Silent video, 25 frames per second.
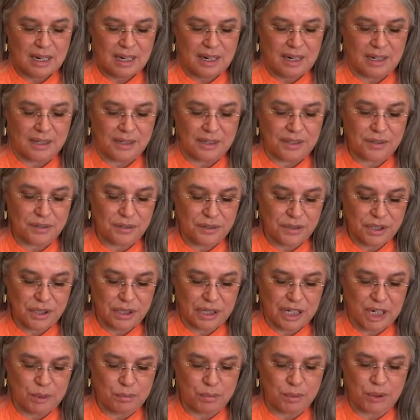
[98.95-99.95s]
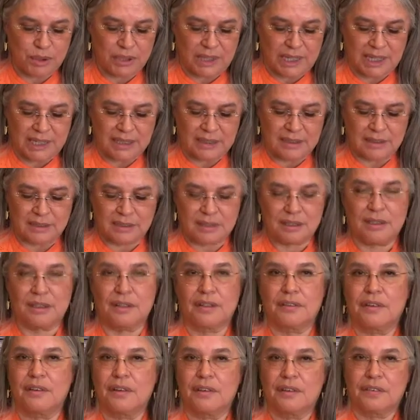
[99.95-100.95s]
on Thursday, April 9th
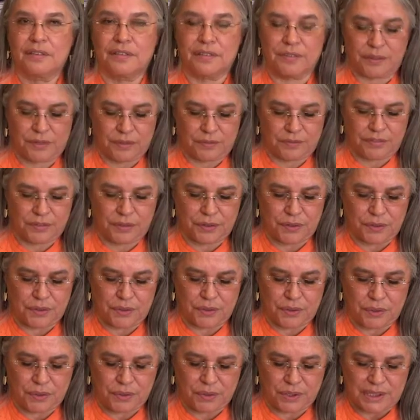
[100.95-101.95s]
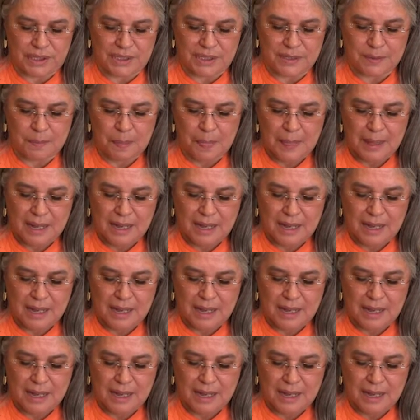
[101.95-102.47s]
until further notice.